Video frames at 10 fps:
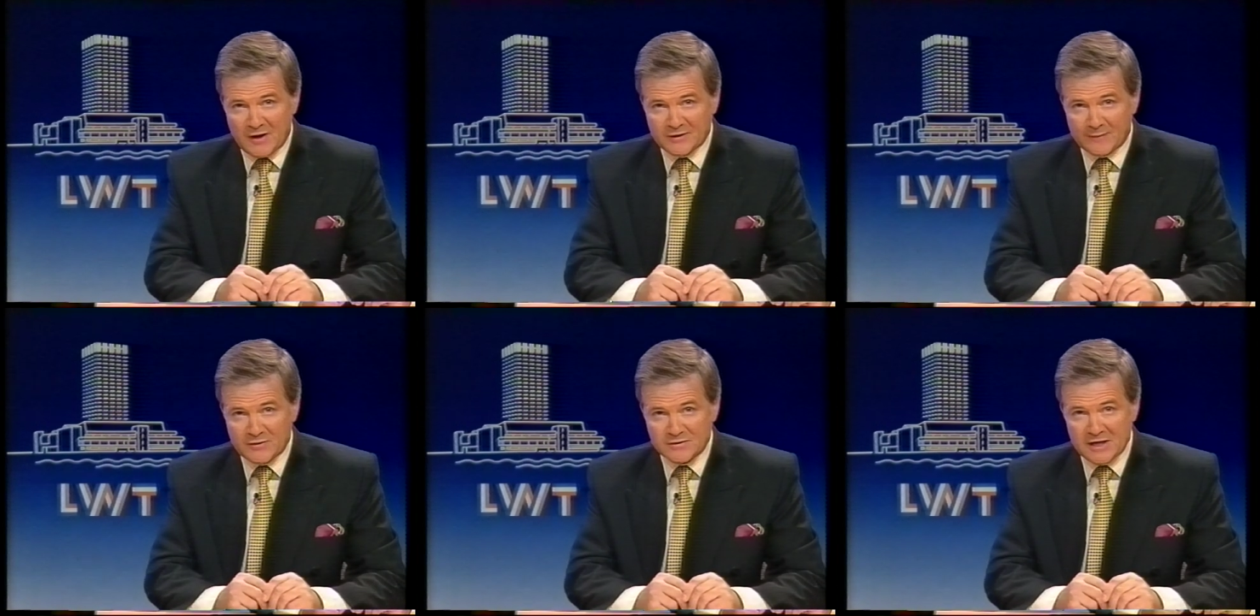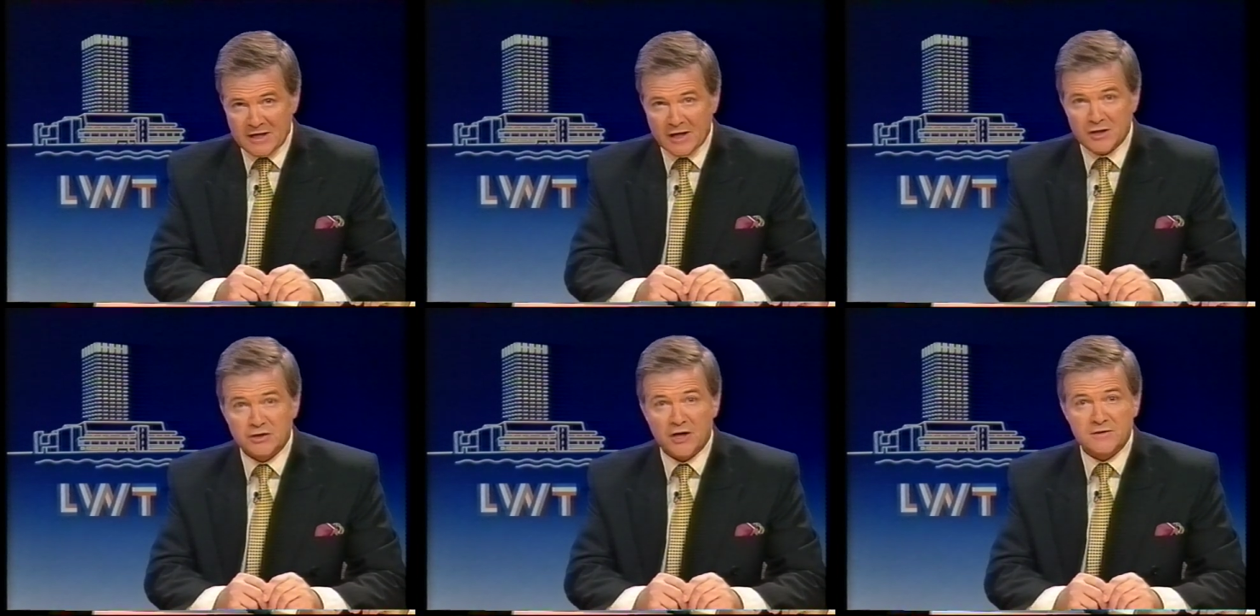LWT
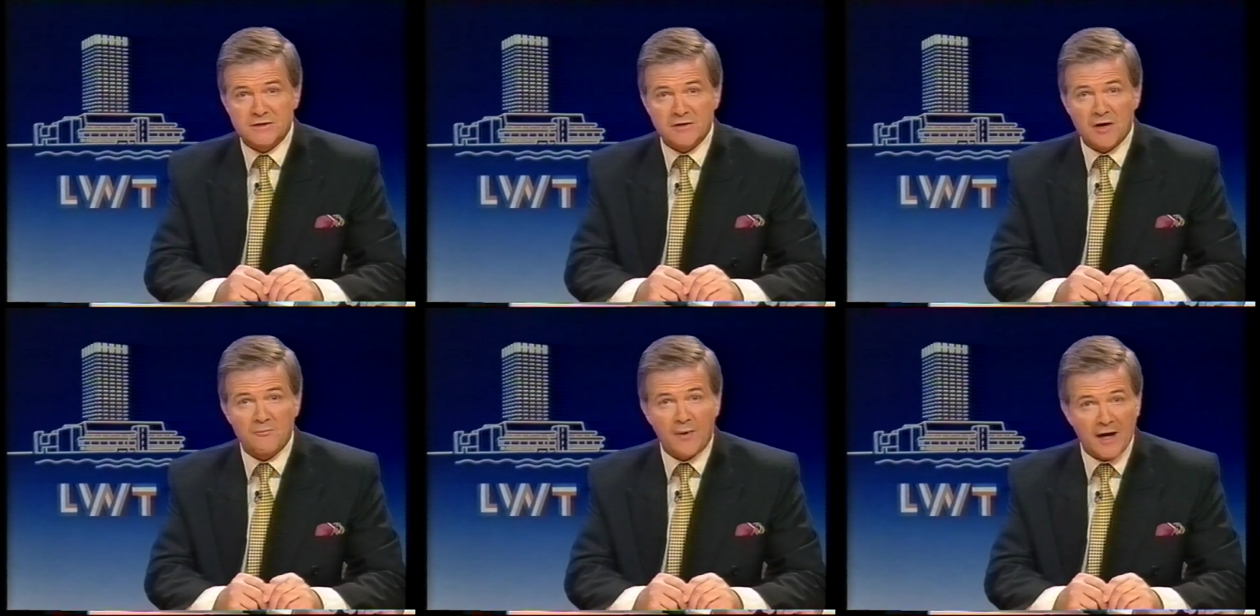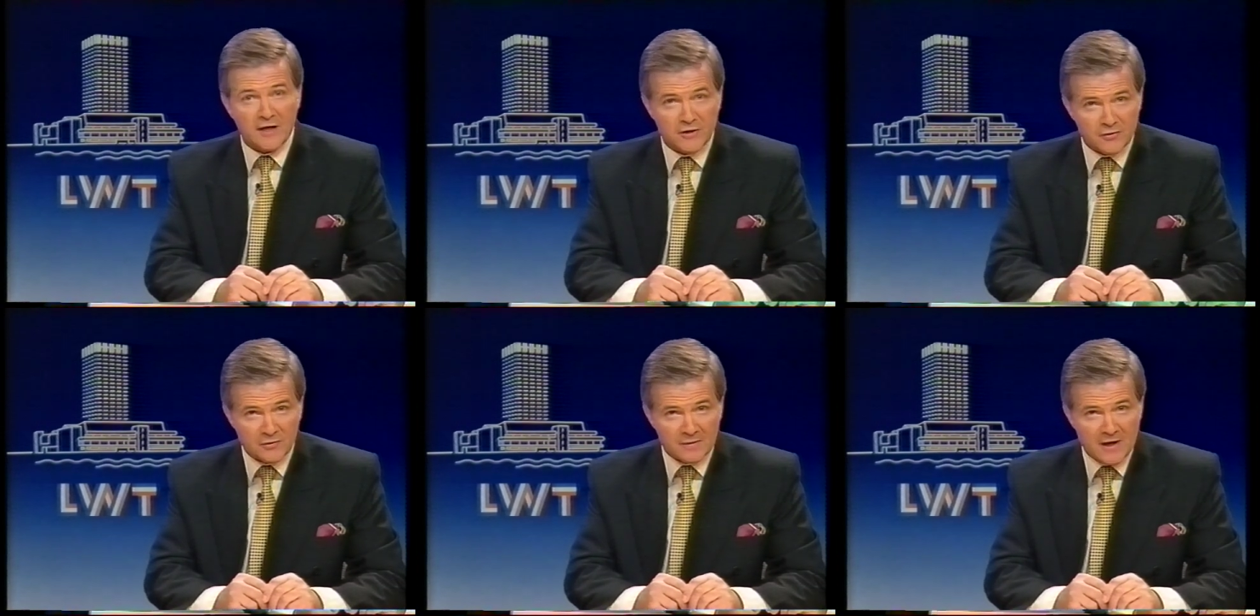chosen by
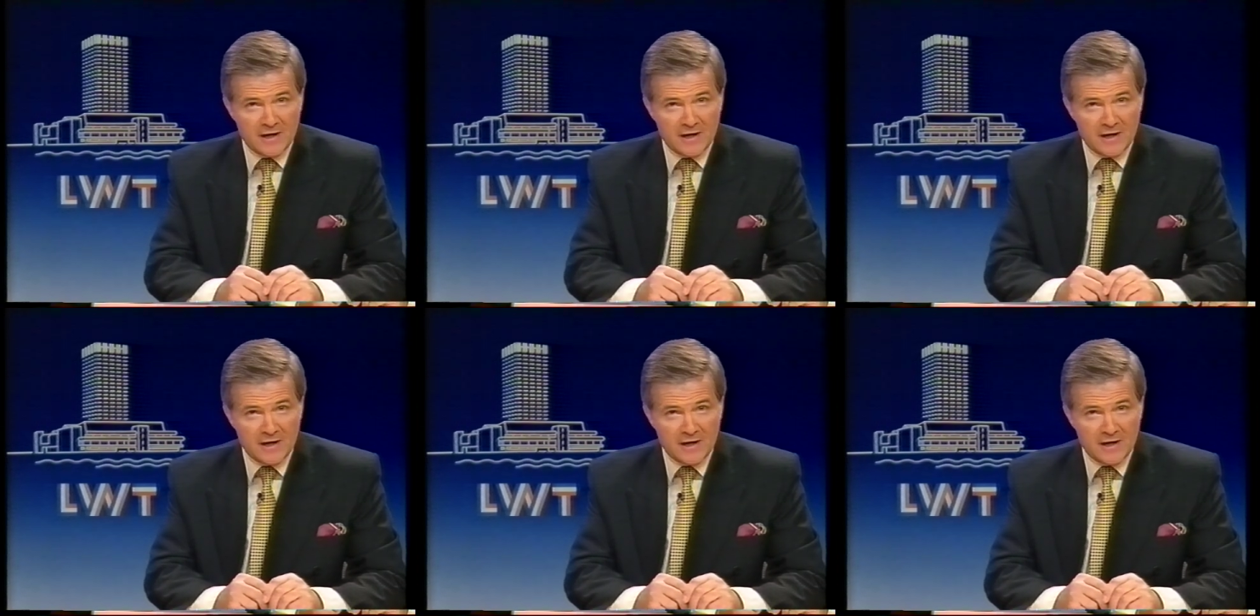you.